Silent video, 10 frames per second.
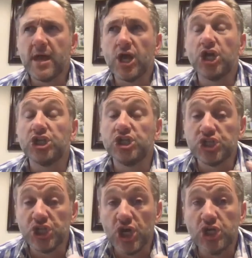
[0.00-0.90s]

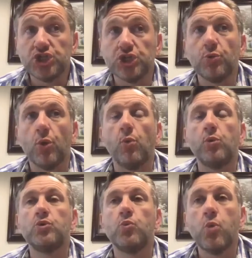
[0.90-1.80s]
concerns you or
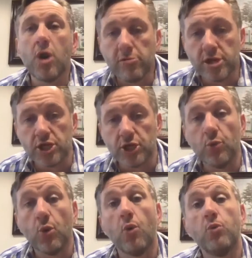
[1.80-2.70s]
would worry you
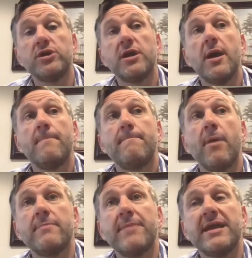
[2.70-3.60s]
or
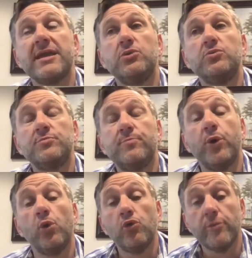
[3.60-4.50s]
might make you
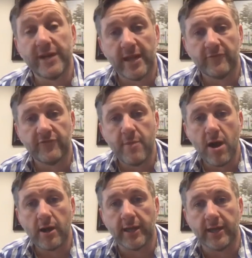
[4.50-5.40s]
pull the money out of the
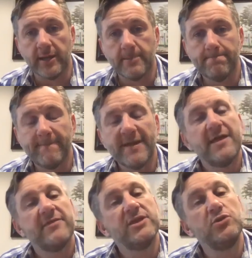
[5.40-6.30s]
market,
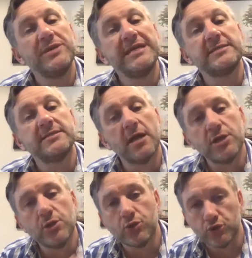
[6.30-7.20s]
then you need to
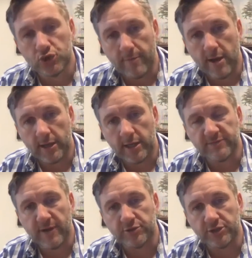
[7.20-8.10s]
dilute your stock market
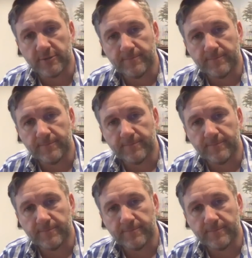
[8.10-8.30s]
exposure.